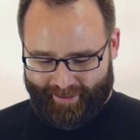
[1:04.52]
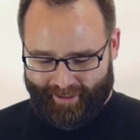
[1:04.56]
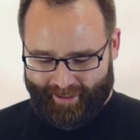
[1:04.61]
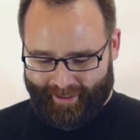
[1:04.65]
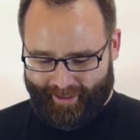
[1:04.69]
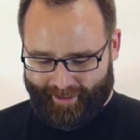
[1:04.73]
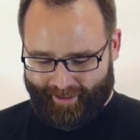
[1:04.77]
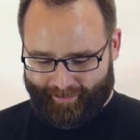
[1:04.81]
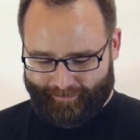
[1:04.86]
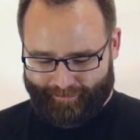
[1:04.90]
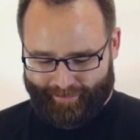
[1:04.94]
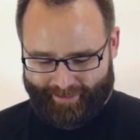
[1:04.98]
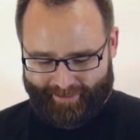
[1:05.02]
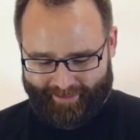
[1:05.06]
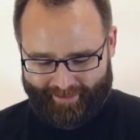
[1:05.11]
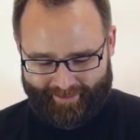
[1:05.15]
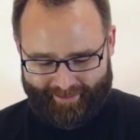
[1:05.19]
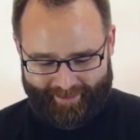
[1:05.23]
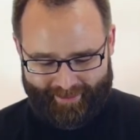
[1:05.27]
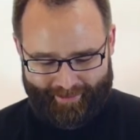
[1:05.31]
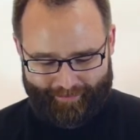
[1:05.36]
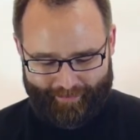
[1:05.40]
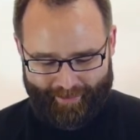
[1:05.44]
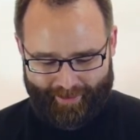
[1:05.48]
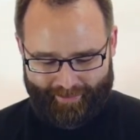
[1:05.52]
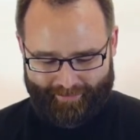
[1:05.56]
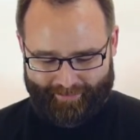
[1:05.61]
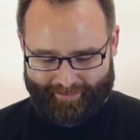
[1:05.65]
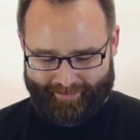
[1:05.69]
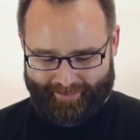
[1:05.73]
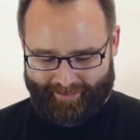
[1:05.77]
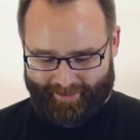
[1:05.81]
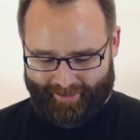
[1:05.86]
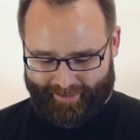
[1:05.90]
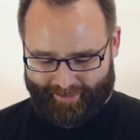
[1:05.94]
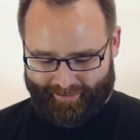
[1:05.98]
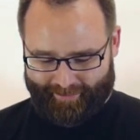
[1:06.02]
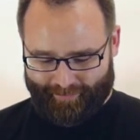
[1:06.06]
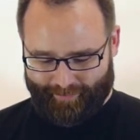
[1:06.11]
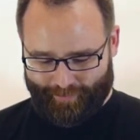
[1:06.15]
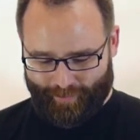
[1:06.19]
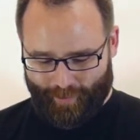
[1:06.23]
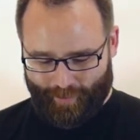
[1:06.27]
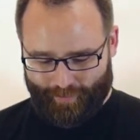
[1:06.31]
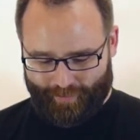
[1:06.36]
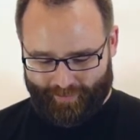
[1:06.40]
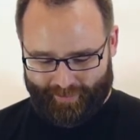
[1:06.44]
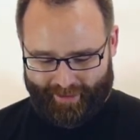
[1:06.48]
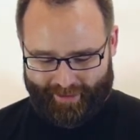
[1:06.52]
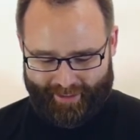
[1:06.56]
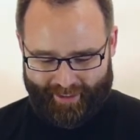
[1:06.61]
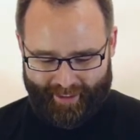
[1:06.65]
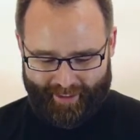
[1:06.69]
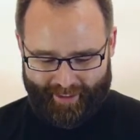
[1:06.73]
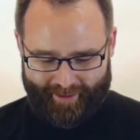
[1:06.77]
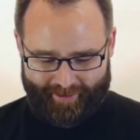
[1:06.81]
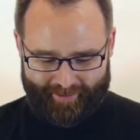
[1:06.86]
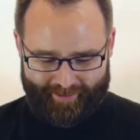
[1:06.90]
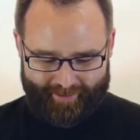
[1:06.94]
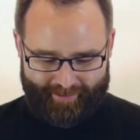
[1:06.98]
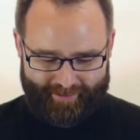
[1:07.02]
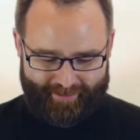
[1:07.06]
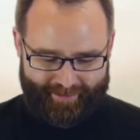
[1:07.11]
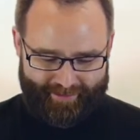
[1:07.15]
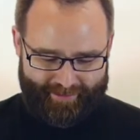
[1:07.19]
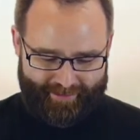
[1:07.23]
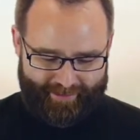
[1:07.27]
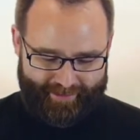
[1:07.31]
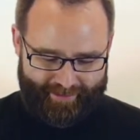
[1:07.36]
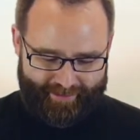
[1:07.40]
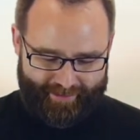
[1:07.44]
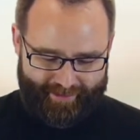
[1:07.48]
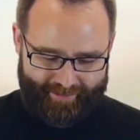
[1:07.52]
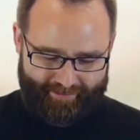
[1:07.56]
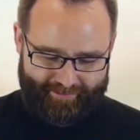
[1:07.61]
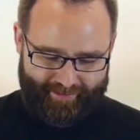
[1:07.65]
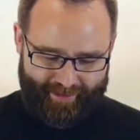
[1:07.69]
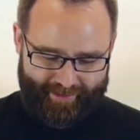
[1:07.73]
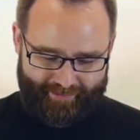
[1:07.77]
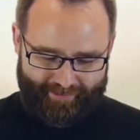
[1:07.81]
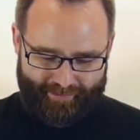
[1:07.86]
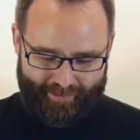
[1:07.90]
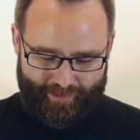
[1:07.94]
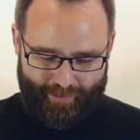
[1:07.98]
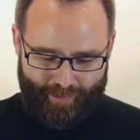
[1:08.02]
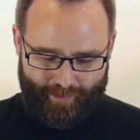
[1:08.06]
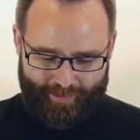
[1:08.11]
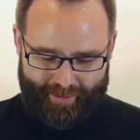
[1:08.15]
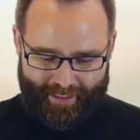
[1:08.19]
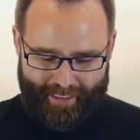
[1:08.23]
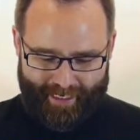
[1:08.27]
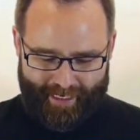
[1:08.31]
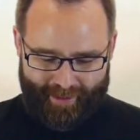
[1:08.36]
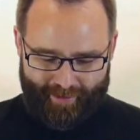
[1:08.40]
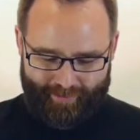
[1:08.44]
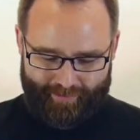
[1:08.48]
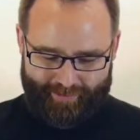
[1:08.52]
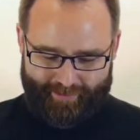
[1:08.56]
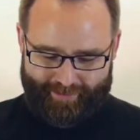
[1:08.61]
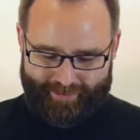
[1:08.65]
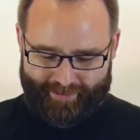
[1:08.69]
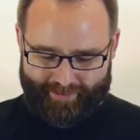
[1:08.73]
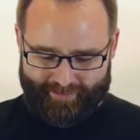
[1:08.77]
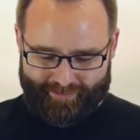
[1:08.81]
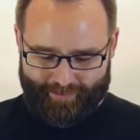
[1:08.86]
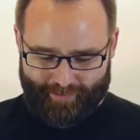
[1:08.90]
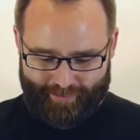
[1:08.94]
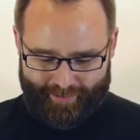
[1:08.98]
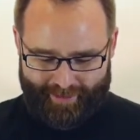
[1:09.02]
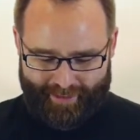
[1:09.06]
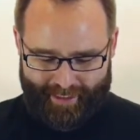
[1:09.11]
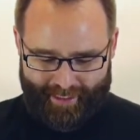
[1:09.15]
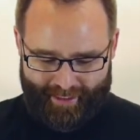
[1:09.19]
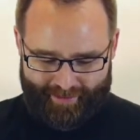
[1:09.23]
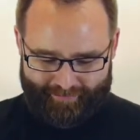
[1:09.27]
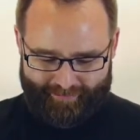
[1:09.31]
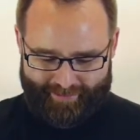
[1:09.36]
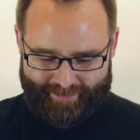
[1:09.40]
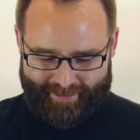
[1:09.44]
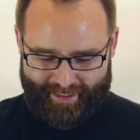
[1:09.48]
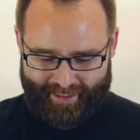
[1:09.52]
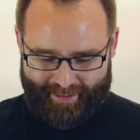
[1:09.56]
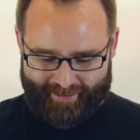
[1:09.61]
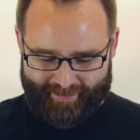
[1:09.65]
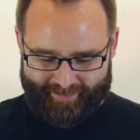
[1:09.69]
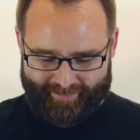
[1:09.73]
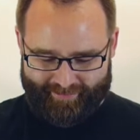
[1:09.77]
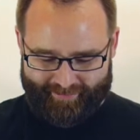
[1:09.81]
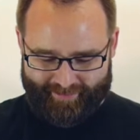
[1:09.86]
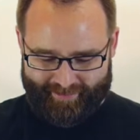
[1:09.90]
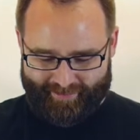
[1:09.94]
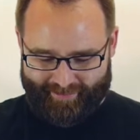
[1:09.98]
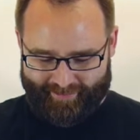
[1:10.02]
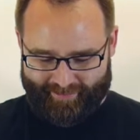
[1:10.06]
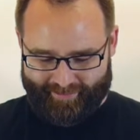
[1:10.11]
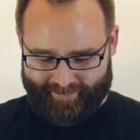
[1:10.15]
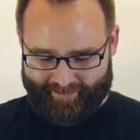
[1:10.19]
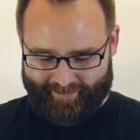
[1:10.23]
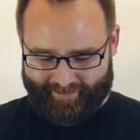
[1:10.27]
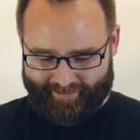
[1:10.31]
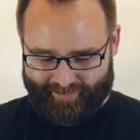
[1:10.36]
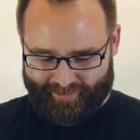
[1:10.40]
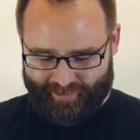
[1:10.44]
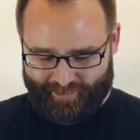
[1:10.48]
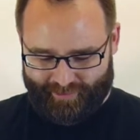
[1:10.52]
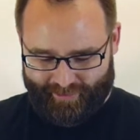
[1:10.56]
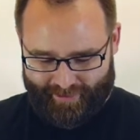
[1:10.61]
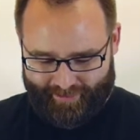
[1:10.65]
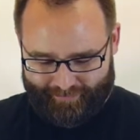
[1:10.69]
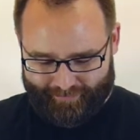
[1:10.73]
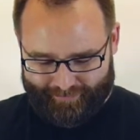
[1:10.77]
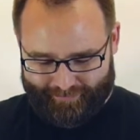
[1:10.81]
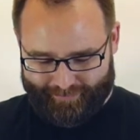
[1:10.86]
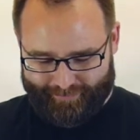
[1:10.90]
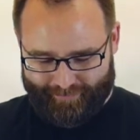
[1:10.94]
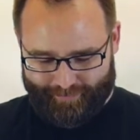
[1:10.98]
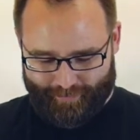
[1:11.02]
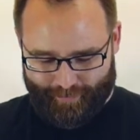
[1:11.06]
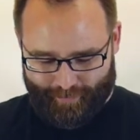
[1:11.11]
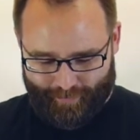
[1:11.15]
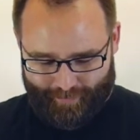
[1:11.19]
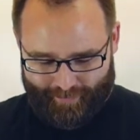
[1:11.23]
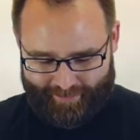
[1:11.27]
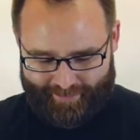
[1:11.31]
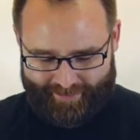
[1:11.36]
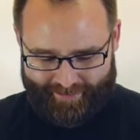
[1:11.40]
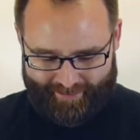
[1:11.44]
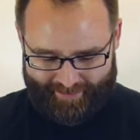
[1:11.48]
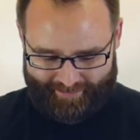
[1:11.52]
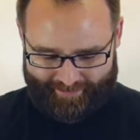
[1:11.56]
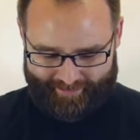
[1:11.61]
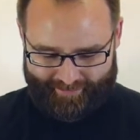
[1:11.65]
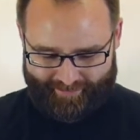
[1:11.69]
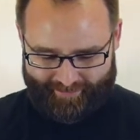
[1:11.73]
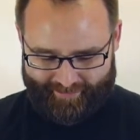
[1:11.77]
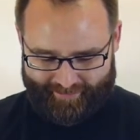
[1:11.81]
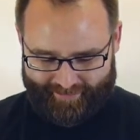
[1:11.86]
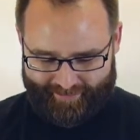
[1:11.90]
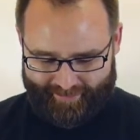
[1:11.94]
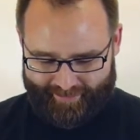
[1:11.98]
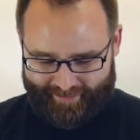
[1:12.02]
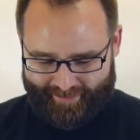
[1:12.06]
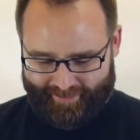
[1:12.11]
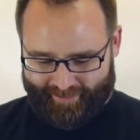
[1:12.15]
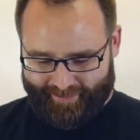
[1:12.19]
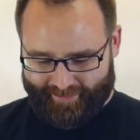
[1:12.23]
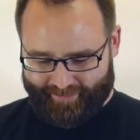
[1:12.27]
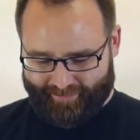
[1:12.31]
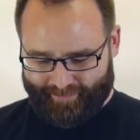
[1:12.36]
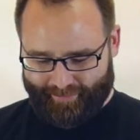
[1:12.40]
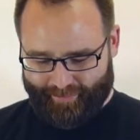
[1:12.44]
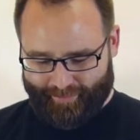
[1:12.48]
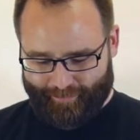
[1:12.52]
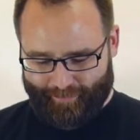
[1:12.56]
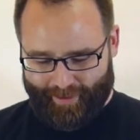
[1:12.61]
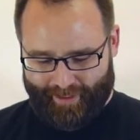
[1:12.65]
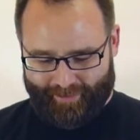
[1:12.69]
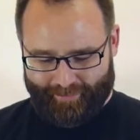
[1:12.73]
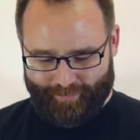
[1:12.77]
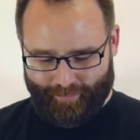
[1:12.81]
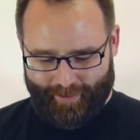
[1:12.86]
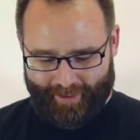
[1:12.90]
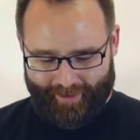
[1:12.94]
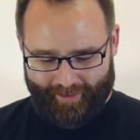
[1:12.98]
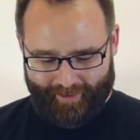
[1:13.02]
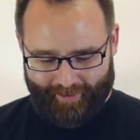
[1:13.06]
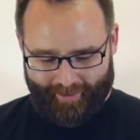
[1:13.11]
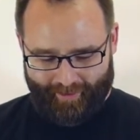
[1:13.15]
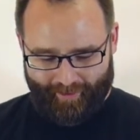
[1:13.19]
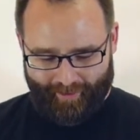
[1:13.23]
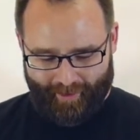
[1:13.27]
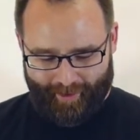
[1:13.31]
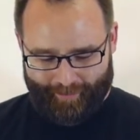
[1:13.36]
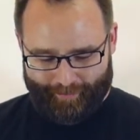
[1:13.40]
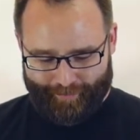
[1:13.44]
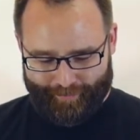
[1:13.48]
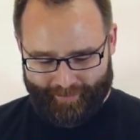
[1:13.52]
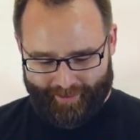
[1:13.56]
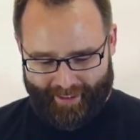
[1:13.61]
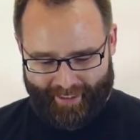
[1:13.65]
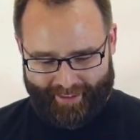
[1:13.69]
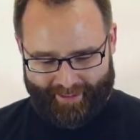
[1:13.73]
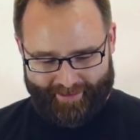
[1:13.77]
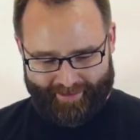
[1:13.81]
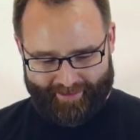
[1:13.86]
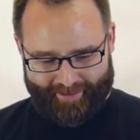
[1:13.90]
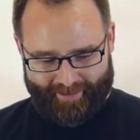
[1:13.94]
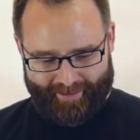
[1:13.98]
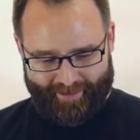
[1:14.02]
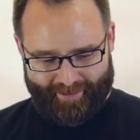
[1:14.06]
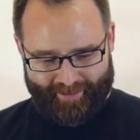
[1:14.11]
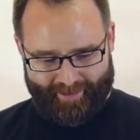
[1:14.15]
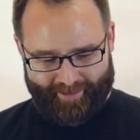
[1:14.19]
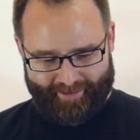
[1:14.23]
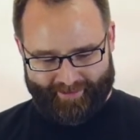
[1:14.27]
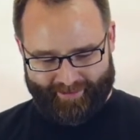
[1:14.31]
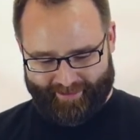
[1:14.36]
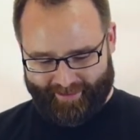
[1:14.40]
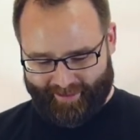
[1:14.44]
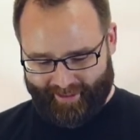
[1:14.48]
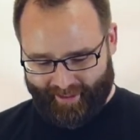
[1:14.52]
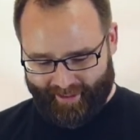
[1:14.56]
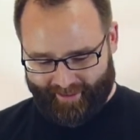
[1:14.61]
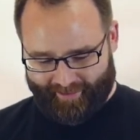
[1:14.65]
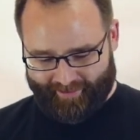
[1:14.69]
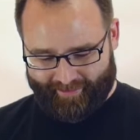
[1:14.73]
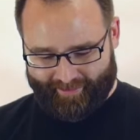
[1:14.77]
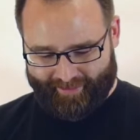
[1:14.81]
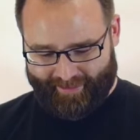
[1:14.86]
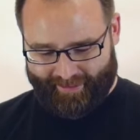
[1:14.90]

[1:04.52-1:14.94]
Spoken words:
but the thing about the rotary cutter is as you go down, it's going to have a tendency to shift or tilt. So the best way to operate the cutter